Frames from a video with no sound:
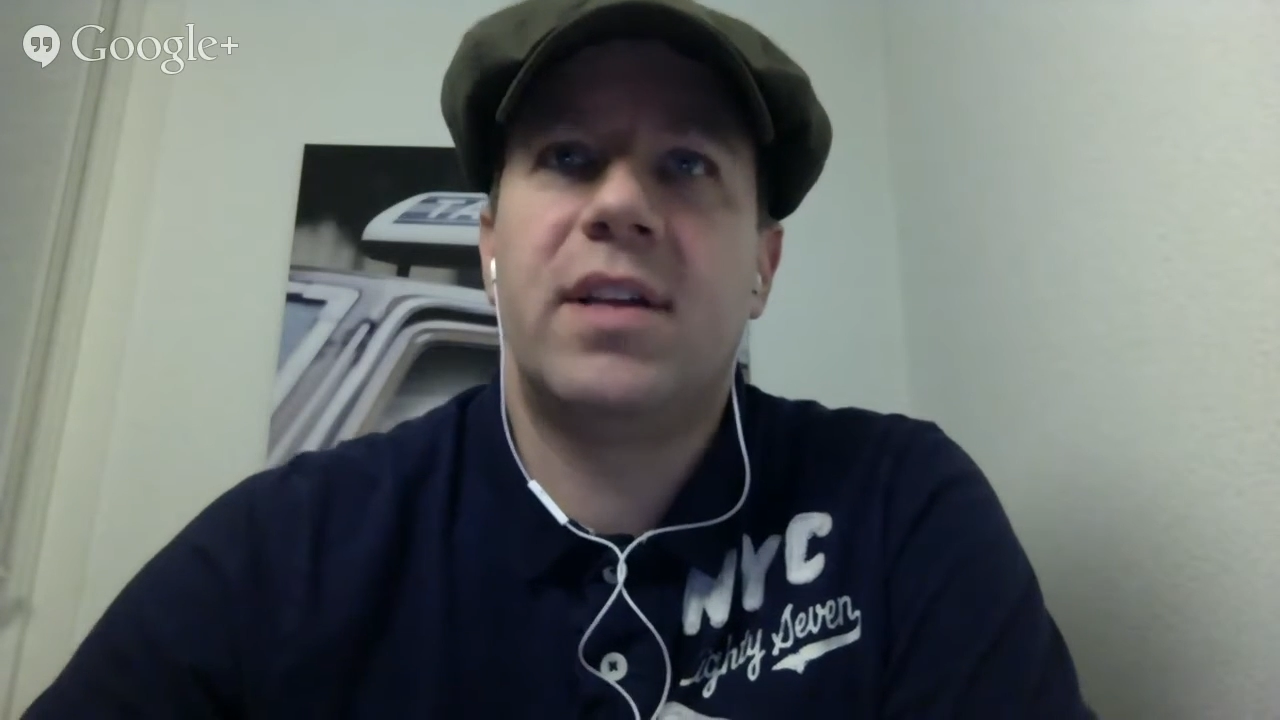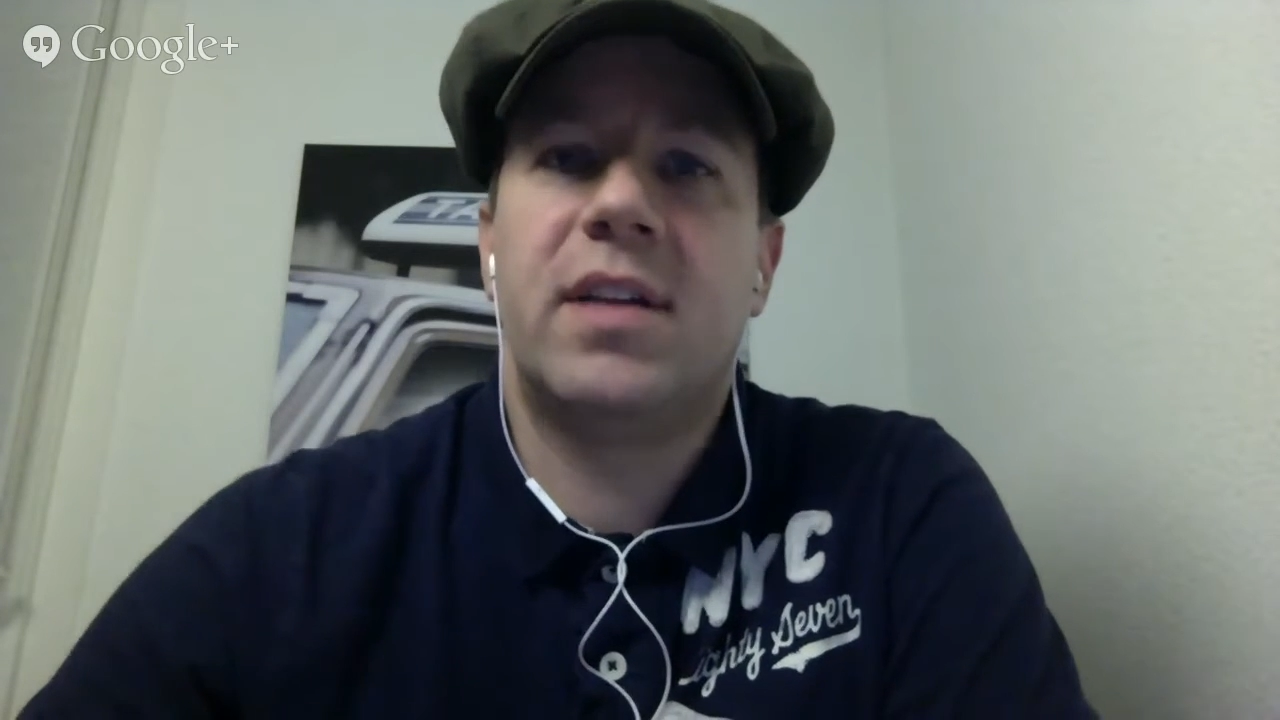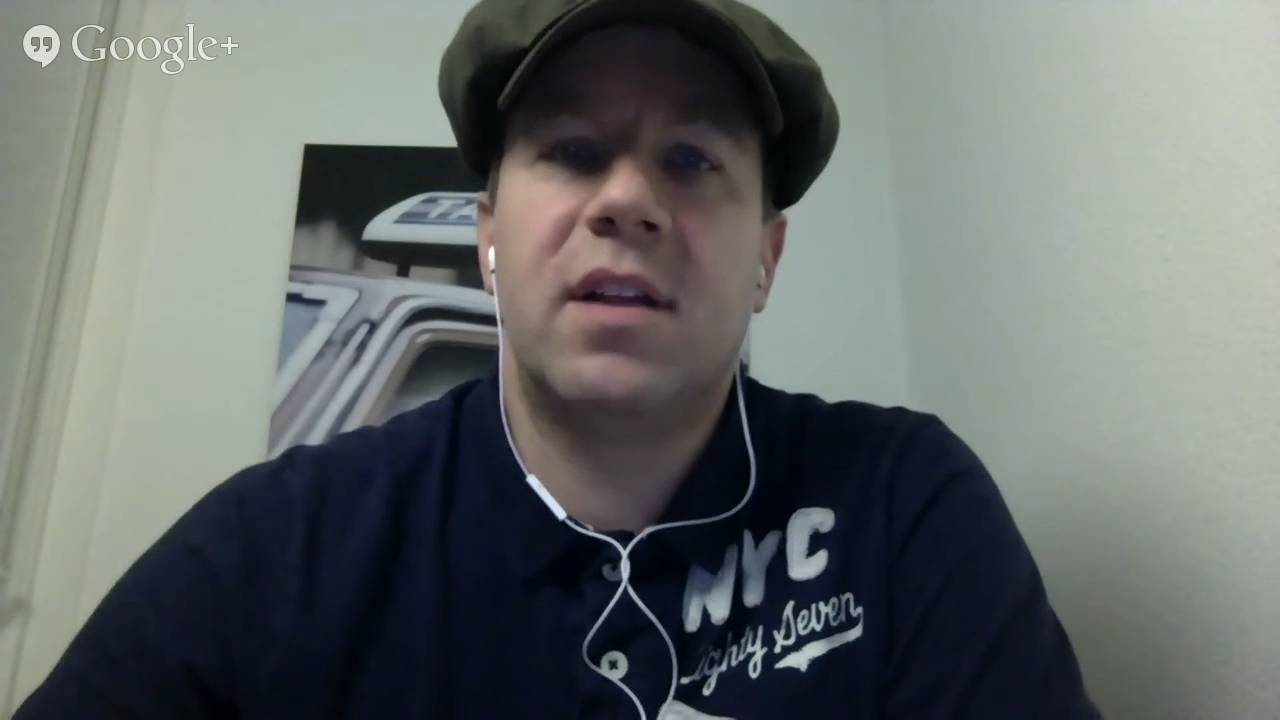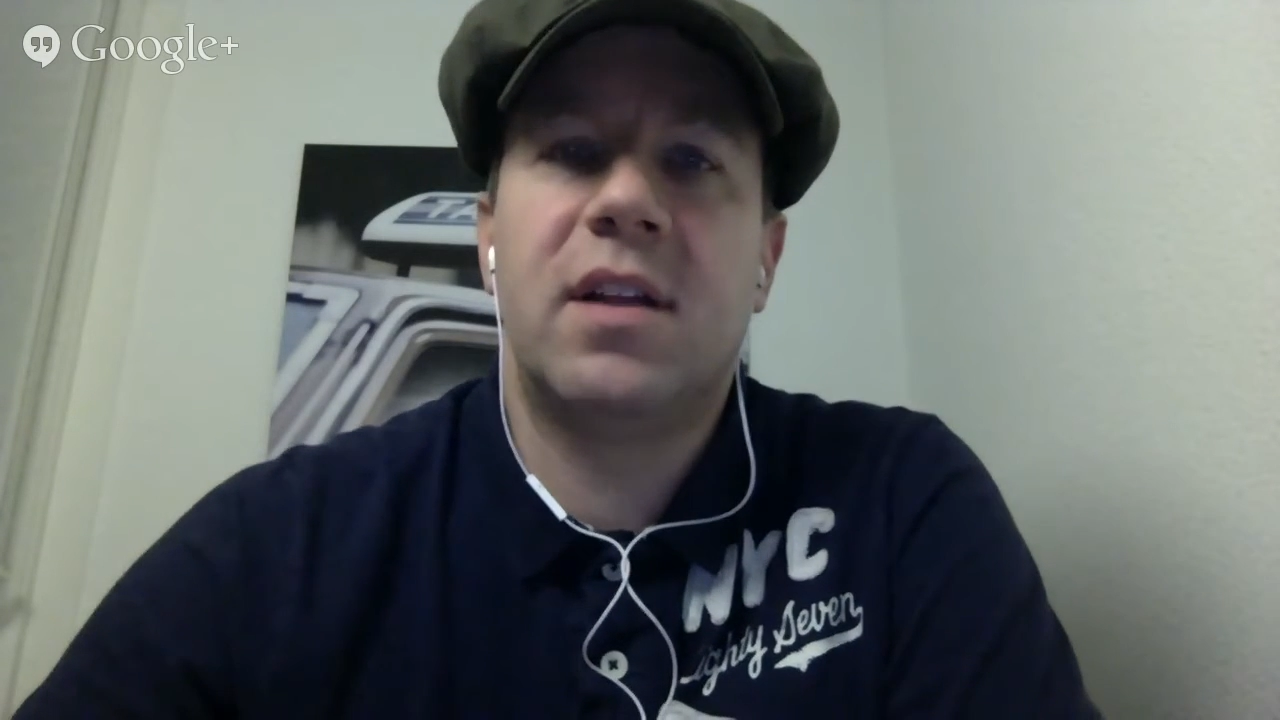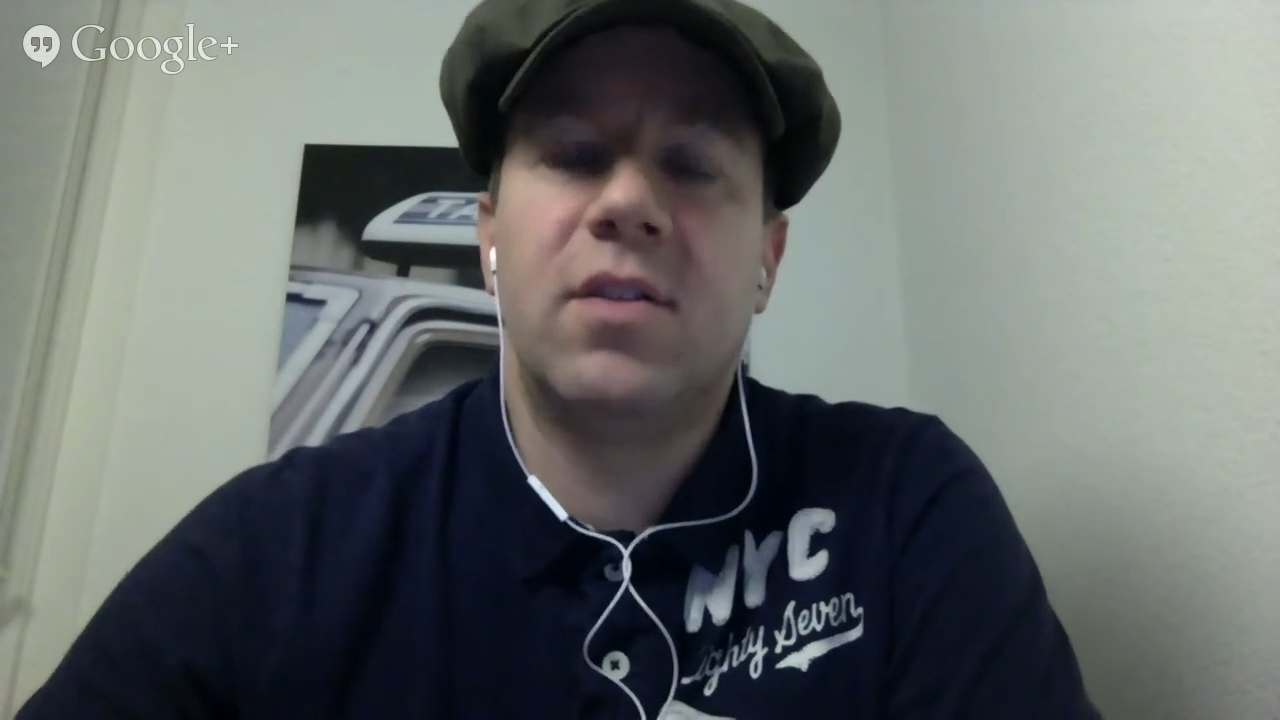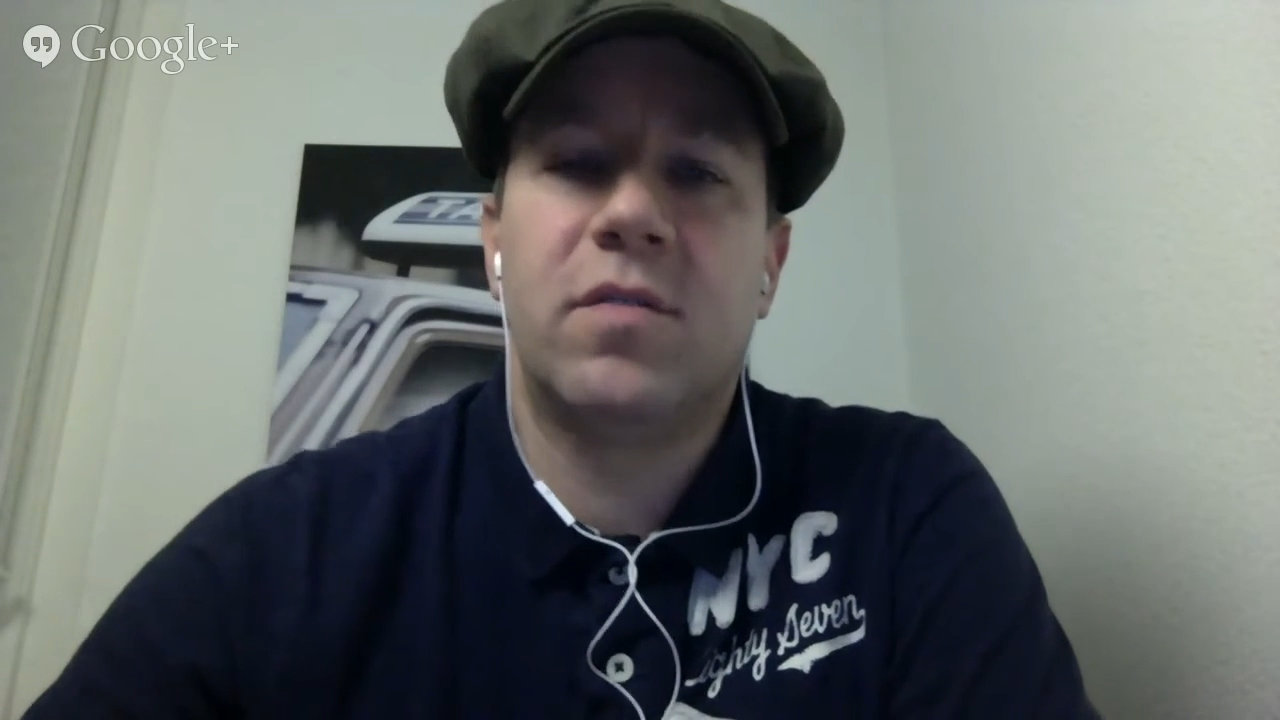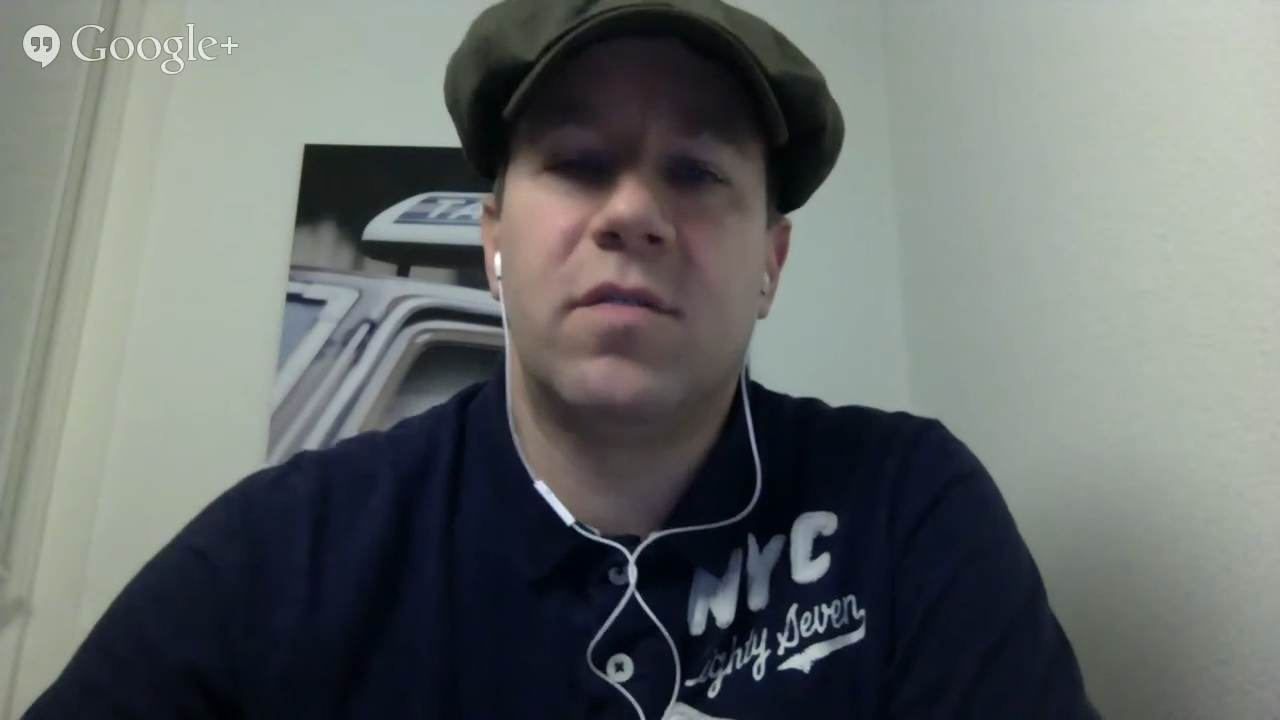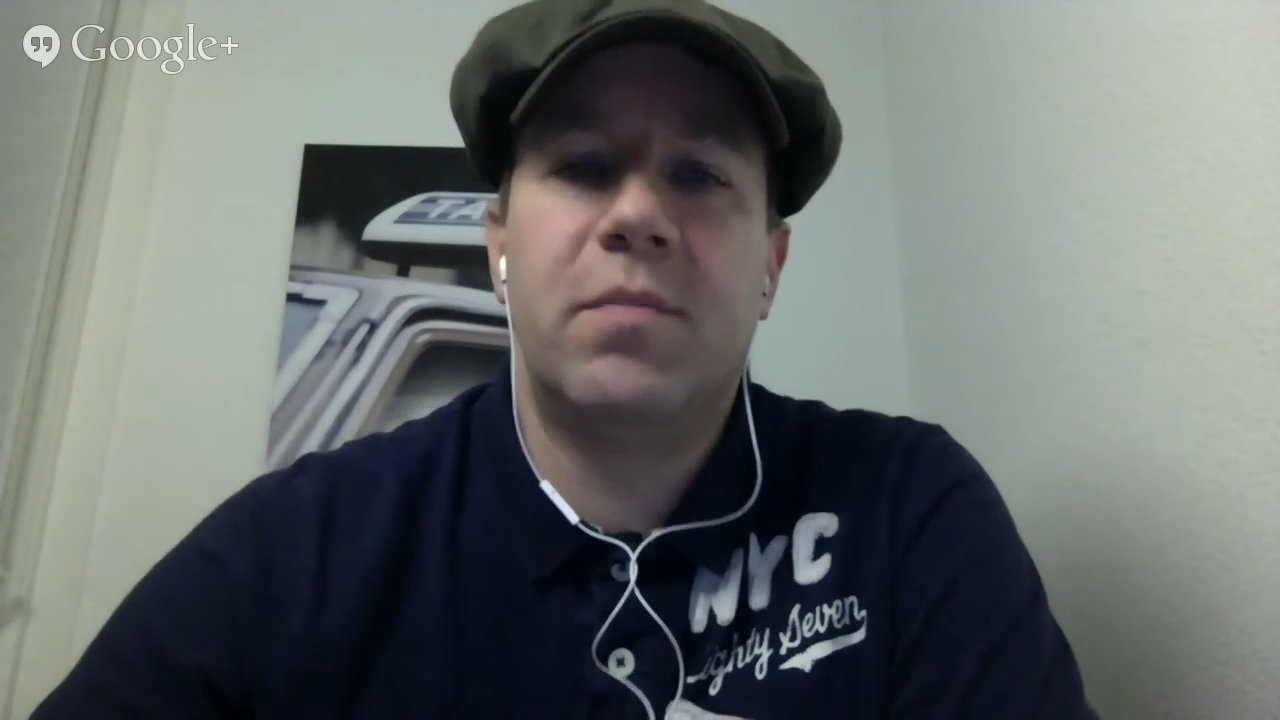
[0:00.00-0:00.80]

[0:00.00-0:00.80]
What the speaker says: a lot of people